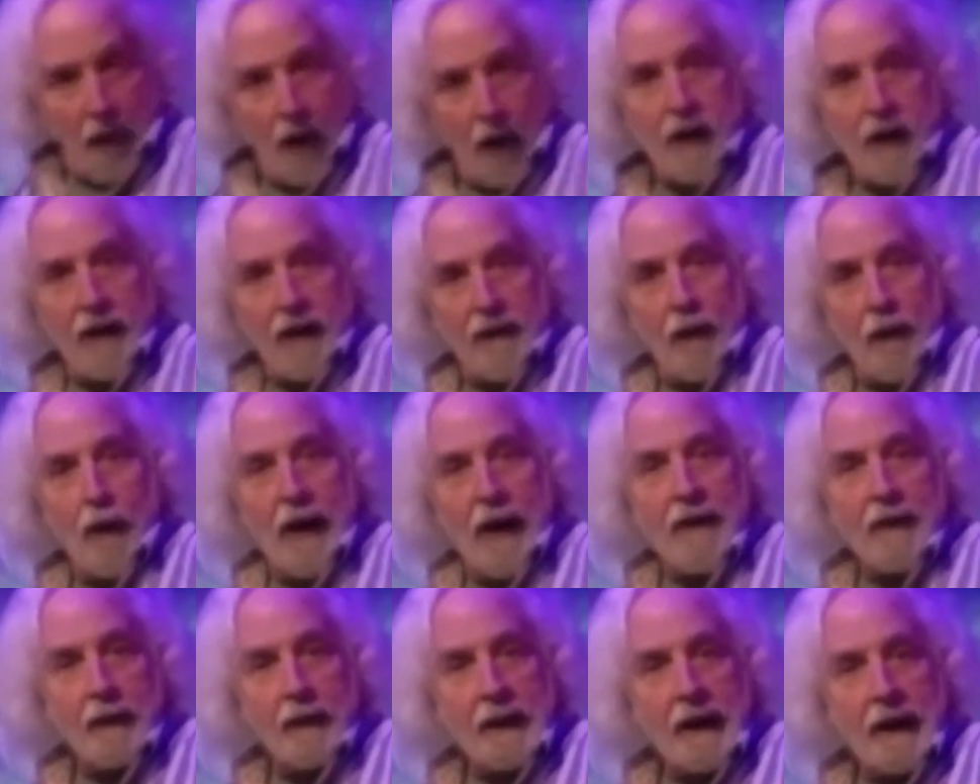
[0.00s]
enough away
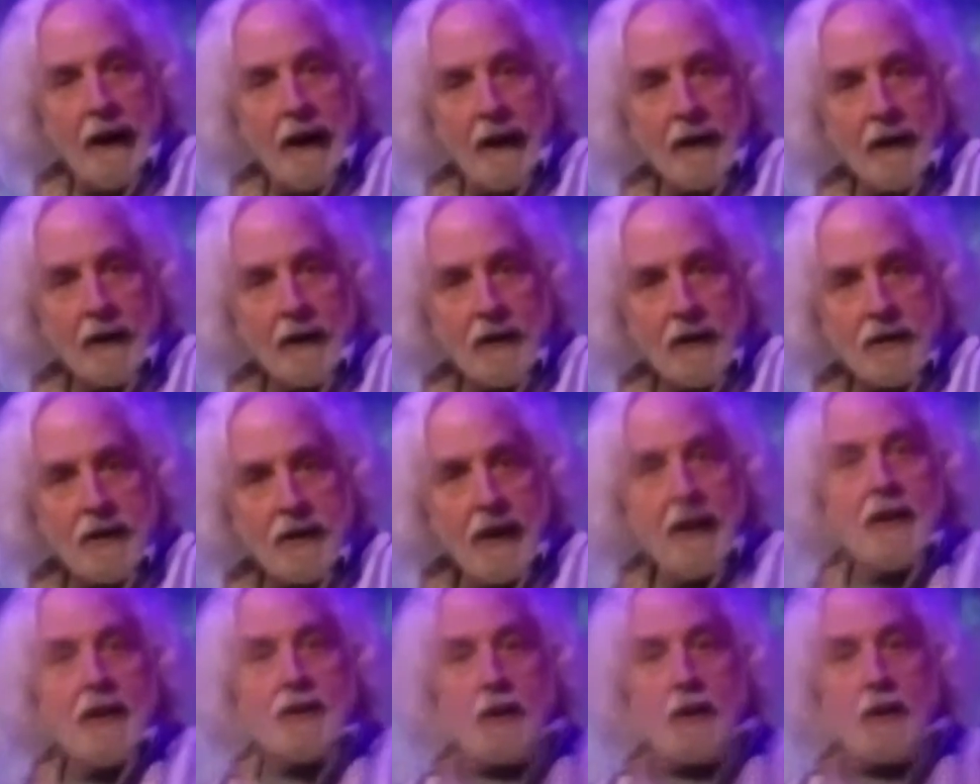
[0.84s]
from the others
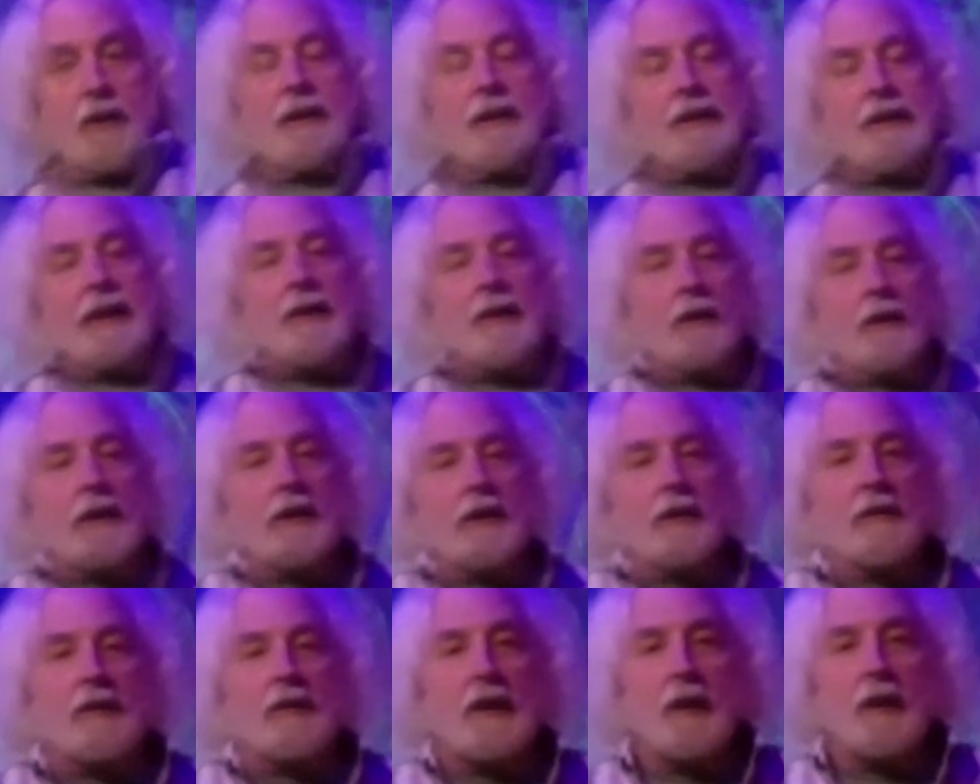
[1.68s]
so that they don't
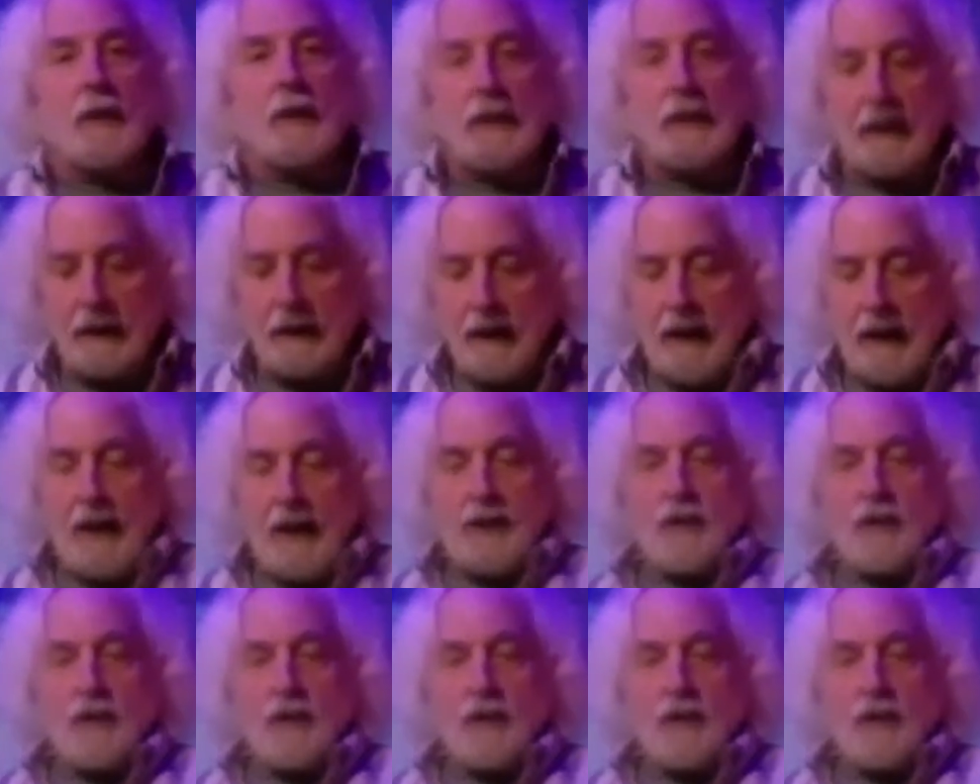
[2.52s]
interfere with it. So